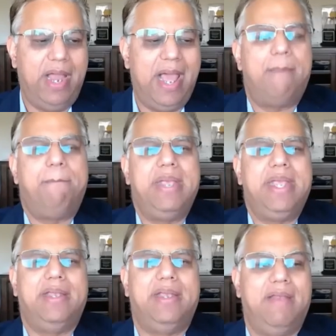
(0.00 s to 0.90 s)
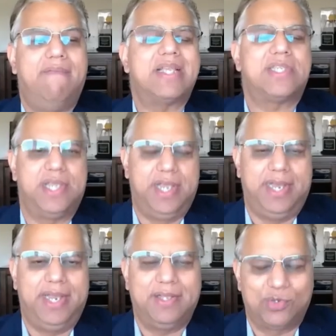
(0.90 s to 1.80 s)
have been
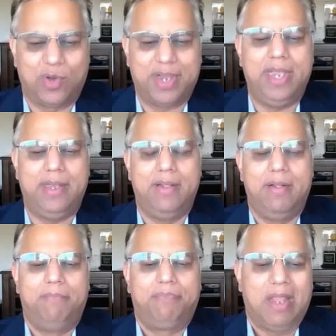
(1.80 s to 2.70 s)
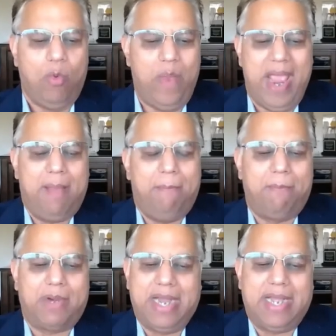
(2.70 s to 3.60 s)
investigating. So again, WAM
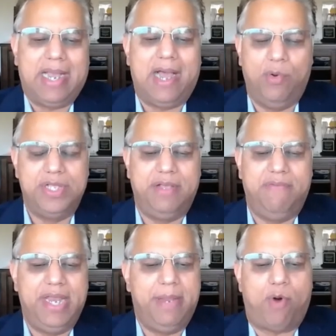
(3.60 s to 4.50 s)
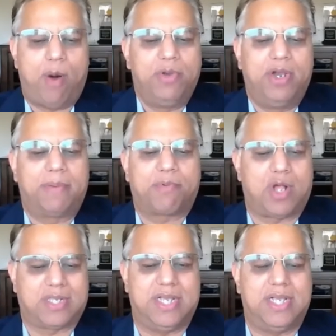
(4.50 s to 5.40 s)
right now is a very popular
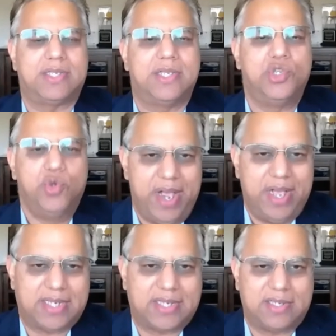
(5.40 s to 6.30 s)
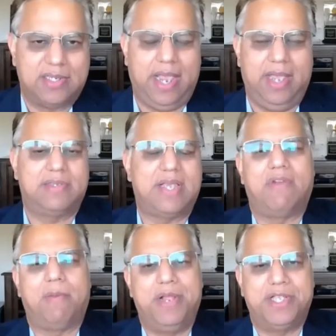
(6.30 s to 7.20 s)
process in US and
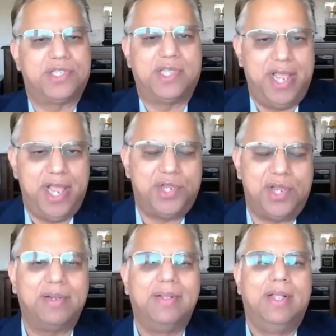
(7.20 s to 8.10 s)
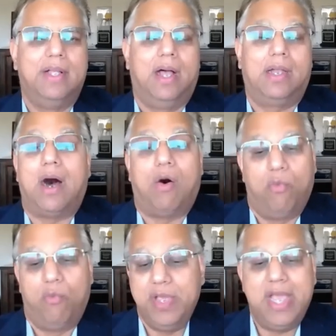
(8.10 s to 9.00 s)
several places in Asia.
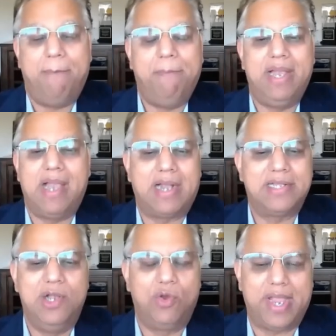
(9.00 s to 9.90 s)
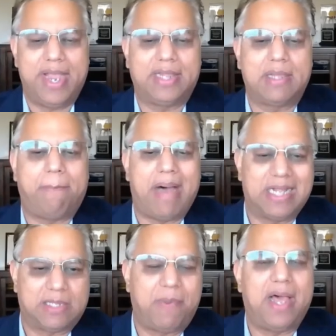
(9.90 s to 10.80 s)
Now we have been largely looking at the path
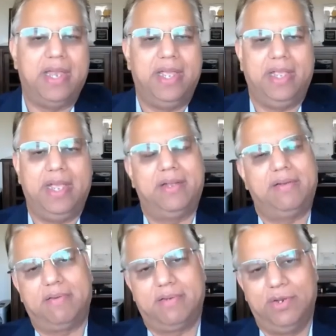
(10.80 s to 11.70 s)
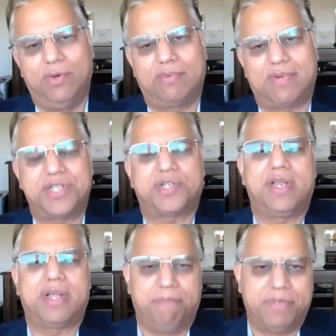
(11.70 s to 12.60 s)
planning and you know
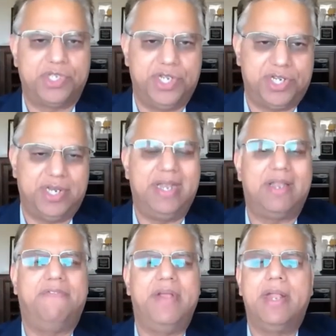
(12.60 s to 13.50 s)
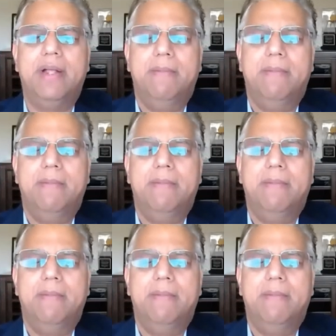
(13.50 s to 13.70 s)
trajectory compensation end of it,